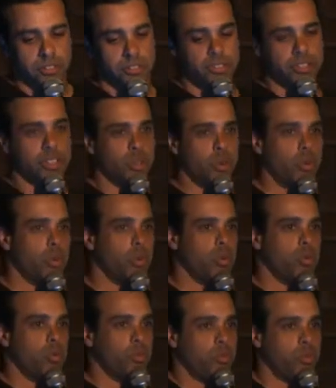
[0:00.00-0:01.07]
so
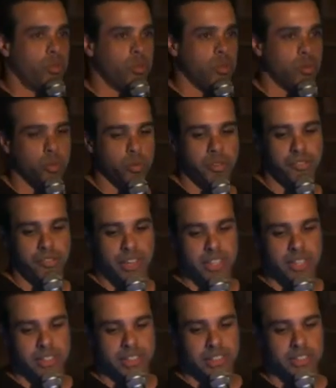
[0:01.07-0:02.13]
we
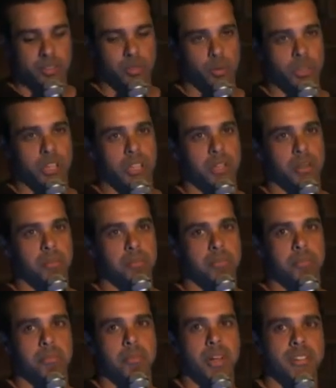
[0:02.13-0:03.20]
find that we
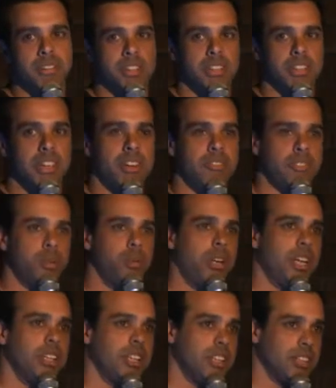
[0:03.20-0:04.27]
basically, after we
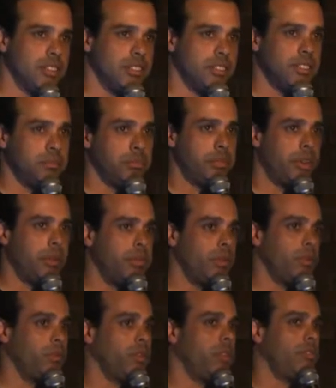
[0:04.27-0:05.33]
analyzed this
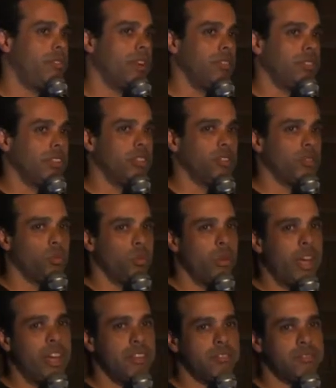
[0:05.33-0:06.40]
problem, we found that we
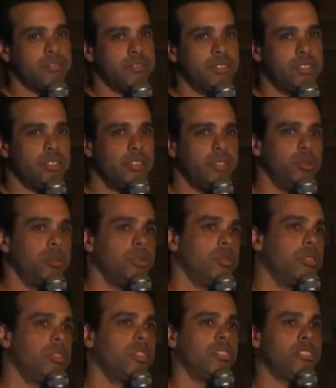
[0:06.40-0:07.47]
have
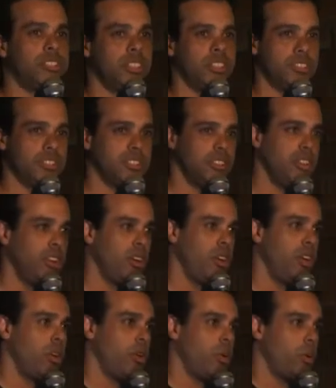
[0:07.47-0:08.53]
two concerns.
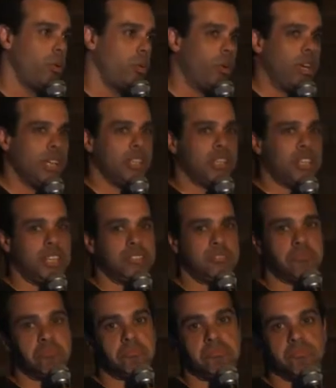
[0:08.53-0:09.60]
One, that
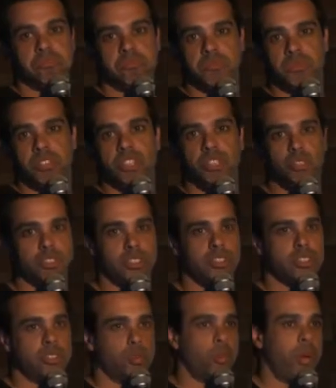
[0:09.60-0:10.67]

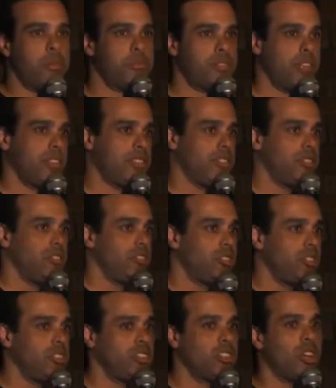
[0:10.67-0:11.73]
users' websites
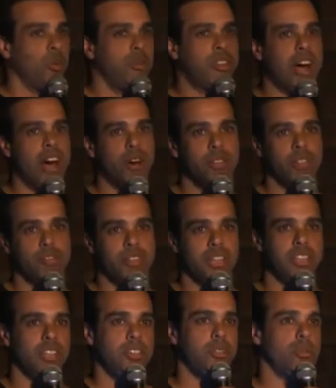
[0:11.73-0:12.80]
shouldn't go down if I
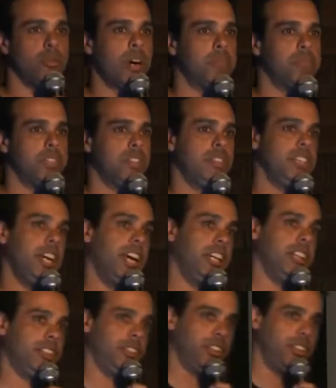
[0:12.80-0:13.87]
need to update the
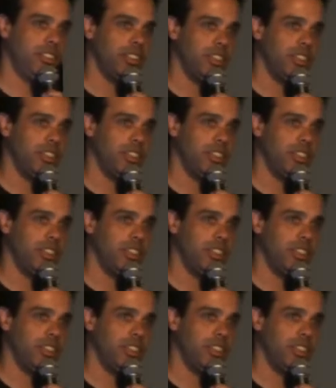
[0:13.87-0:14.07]
editor.